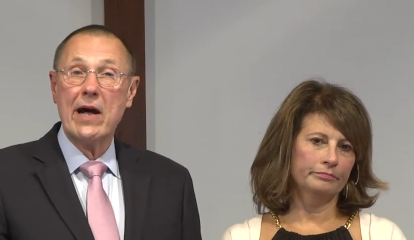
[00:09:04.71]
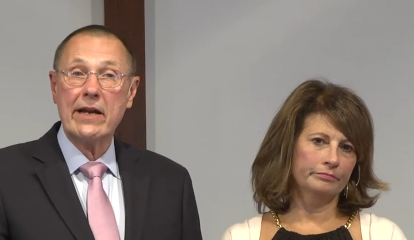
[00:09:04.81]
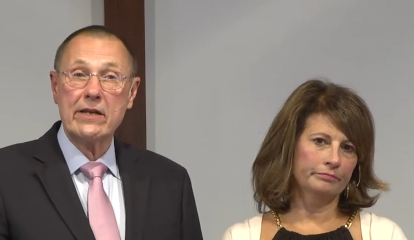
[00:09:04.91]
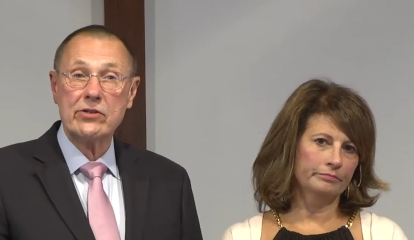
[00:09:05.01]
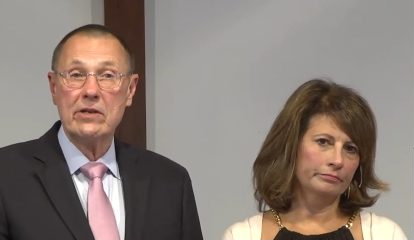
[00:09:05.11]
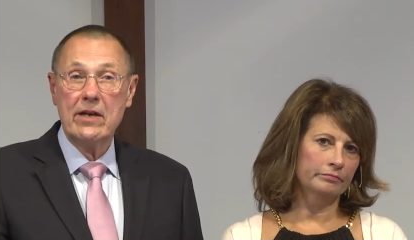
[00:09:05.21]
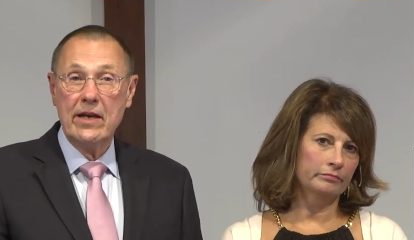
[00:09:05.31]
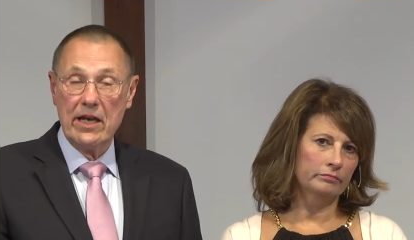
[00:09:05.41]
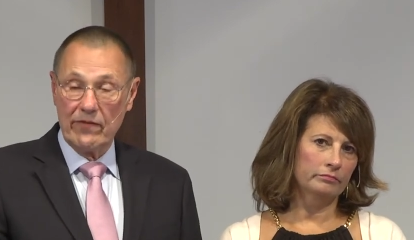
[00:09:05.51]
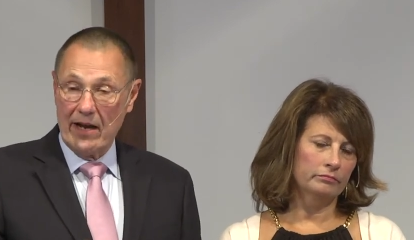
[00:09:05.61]
Speaker 1: bodies.
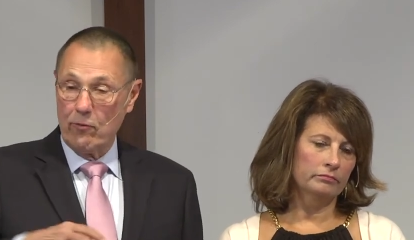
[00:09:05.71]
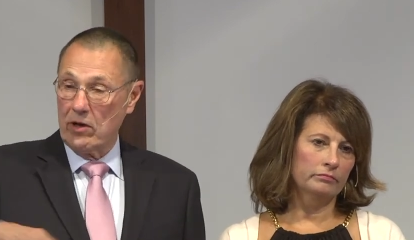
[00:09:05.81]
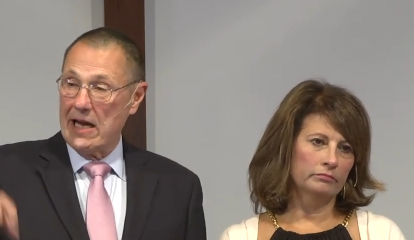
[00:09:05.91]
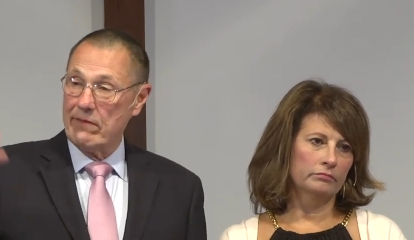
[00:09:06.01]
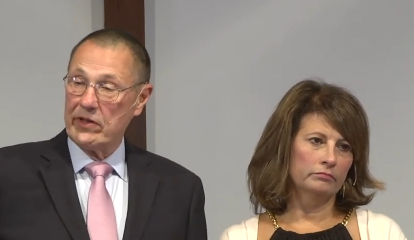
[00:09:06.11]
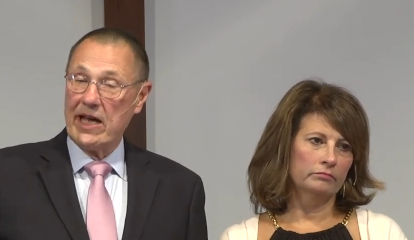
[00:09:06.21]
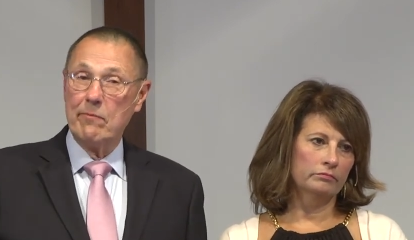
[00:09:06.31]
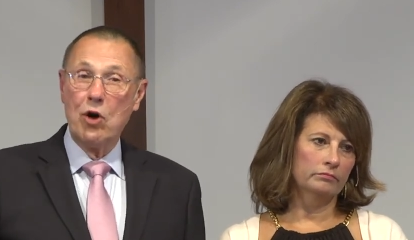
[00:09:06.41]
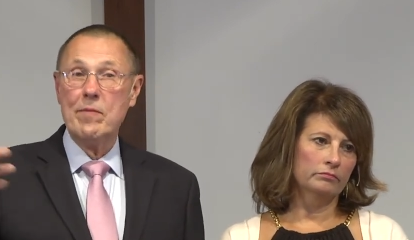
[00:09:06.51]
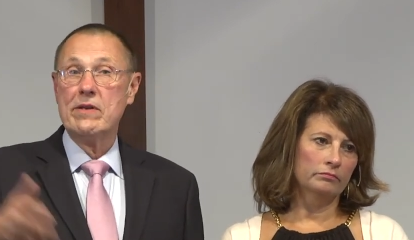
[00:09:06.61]
If I were alive at
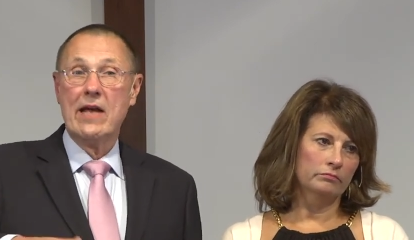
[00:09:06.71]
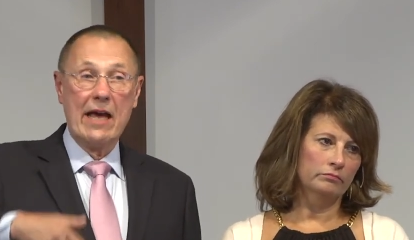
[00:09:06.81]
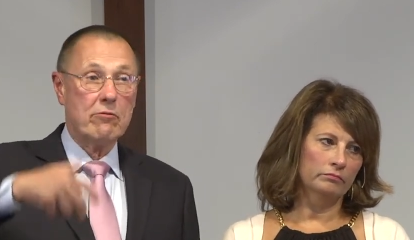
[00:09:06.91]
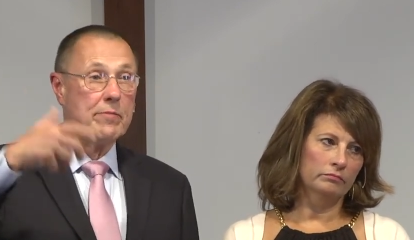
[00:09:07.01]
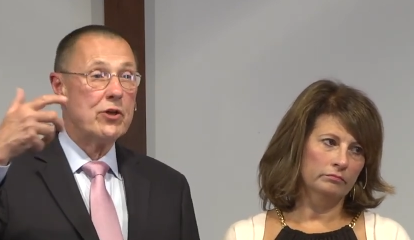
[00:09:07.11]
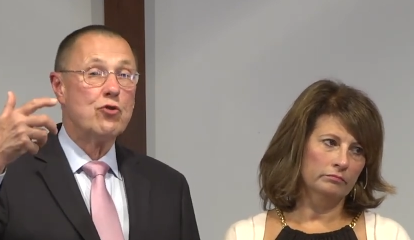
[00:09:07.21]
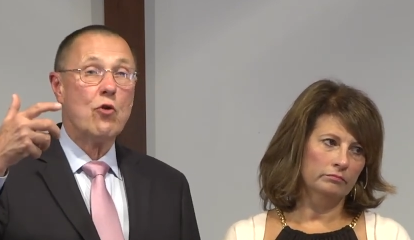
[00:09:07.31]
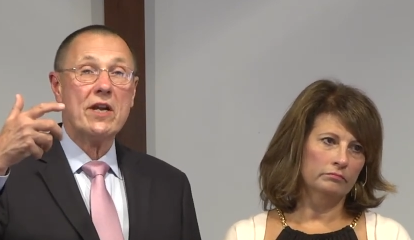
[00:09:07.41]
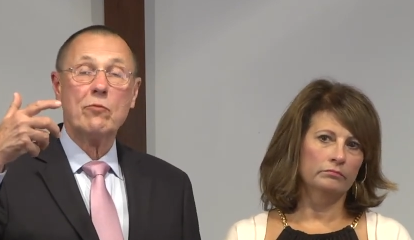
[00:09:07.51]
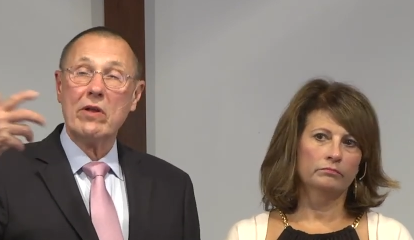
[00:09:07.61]
that moment, I would be
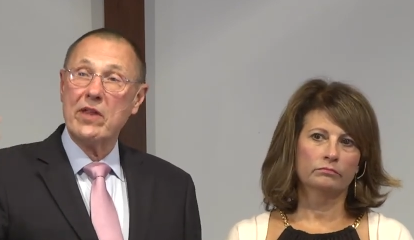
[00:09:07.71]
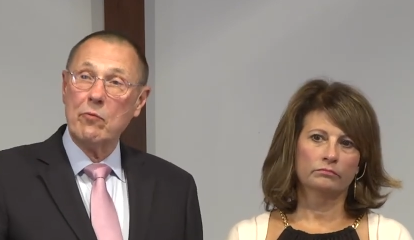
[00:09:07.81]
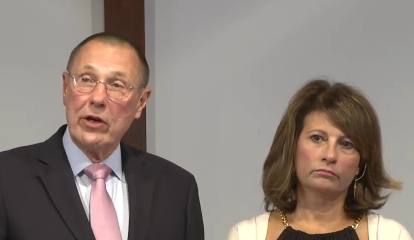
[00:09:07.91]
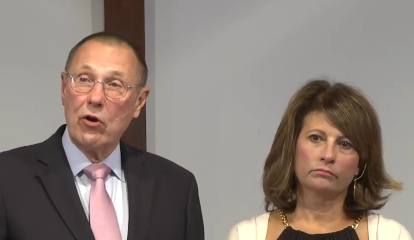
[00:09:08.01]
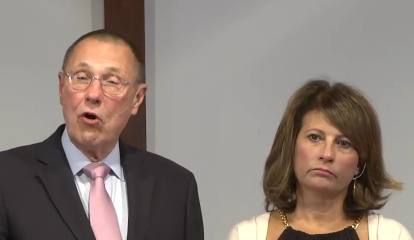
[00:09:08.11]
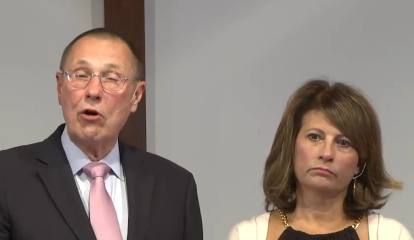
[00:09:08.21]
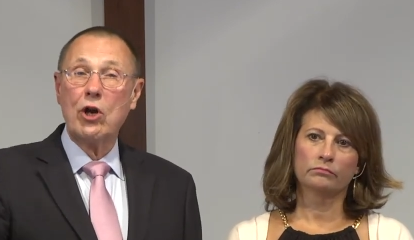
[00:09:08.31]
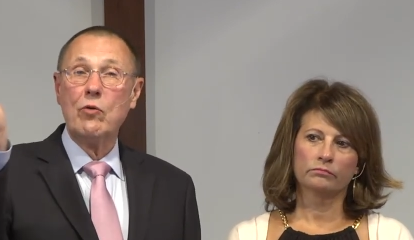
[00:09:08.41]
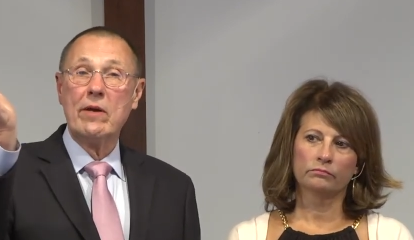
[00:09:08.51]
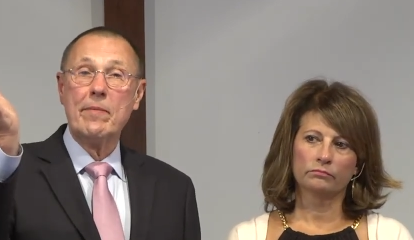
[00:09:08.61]
joining with them. We'd all
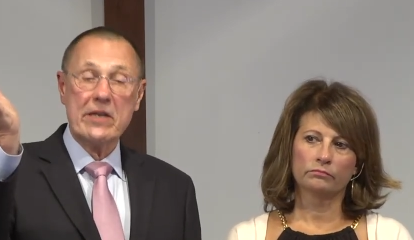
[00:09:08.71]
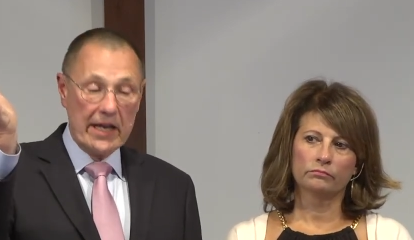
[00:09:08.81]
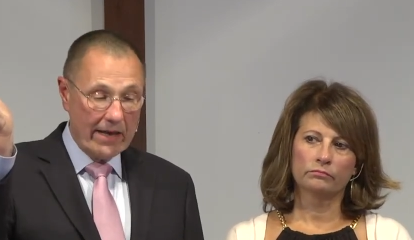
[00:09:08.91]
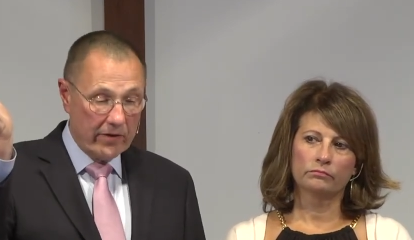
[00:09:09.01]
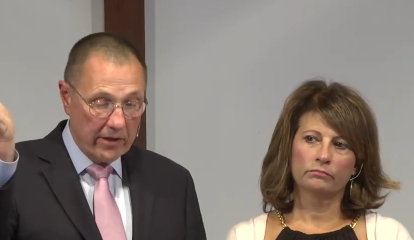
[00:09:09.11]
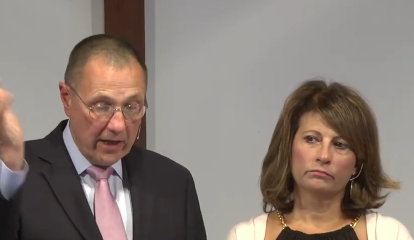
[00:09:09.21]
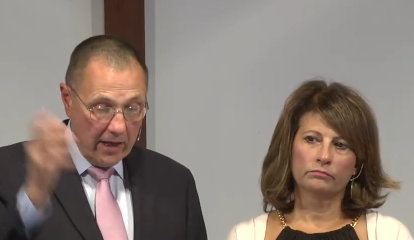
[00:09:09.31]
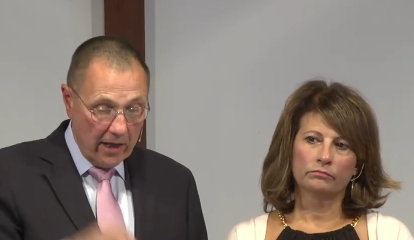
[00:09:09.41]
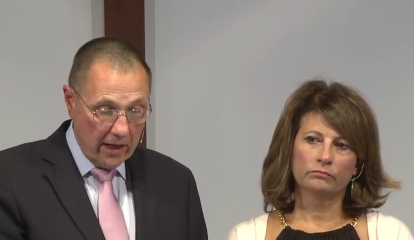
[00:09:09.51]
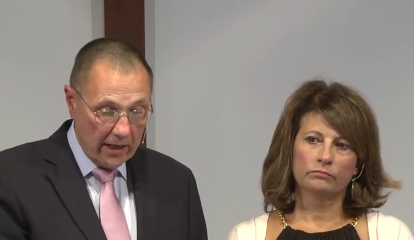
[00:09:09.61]
go up into heaven
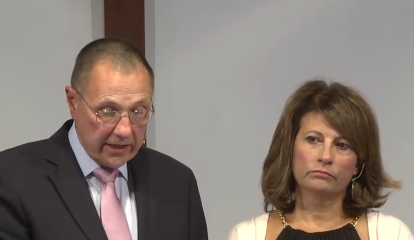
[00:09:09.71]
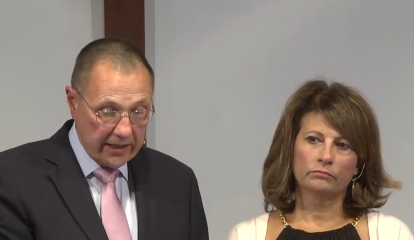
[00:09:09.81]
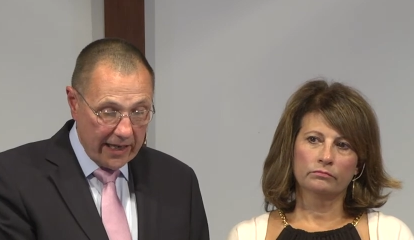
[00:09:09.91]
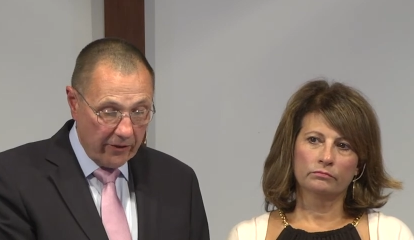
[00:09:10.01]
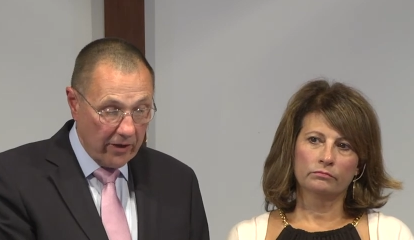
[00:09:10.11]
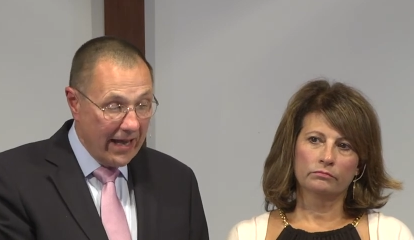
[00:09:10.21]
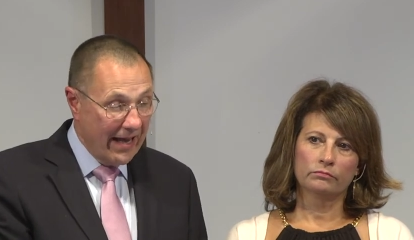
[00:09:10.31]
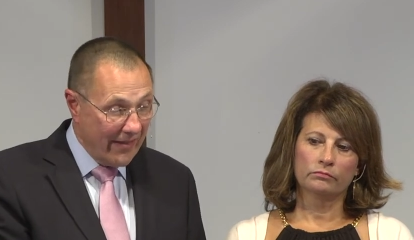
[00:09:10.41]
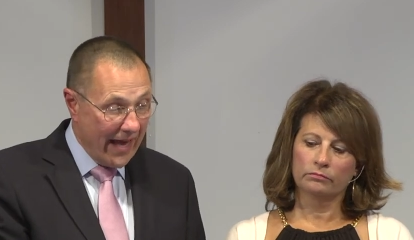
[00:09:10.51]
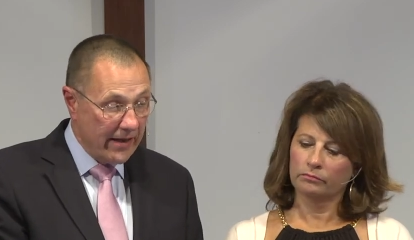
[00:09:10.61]
uh, together.
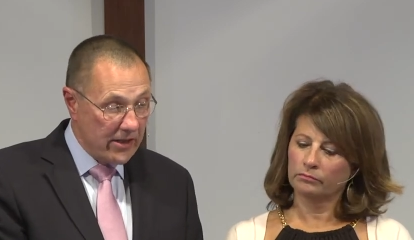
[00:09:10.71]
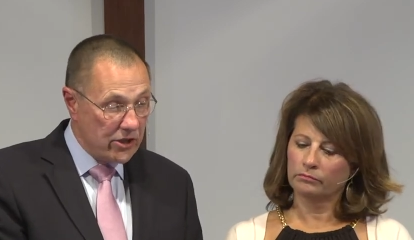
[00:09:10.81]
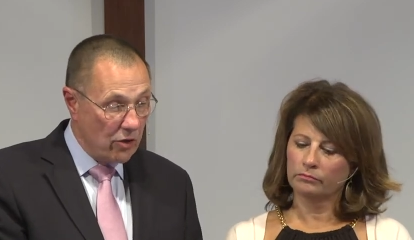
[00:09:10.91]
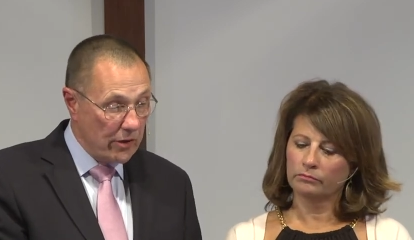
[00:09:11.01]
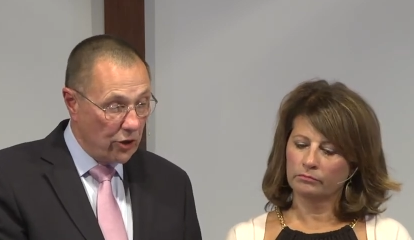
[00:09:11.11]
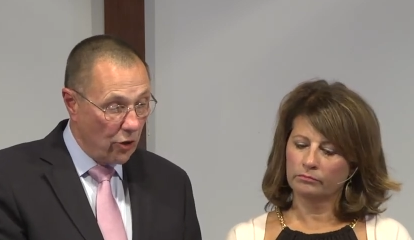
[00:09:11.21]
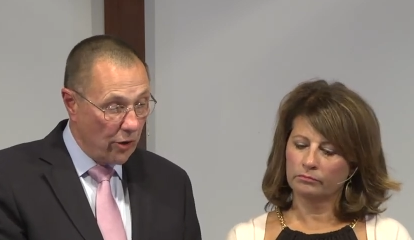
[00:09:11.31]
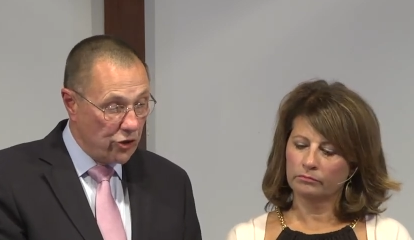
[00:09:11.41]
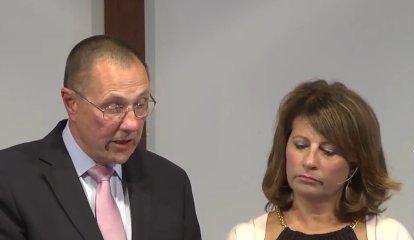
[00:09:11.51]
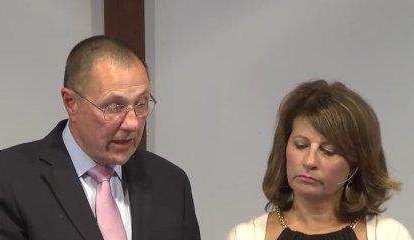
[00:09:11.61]
That is so
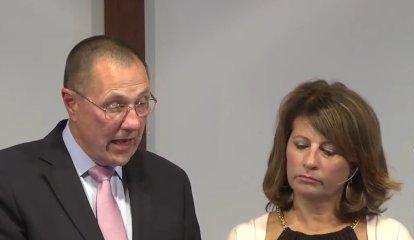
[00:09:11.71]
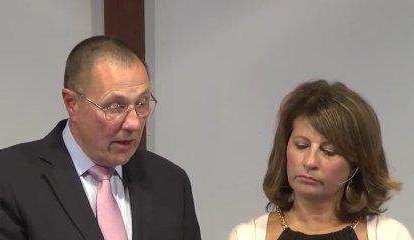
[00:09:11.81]
encouraging.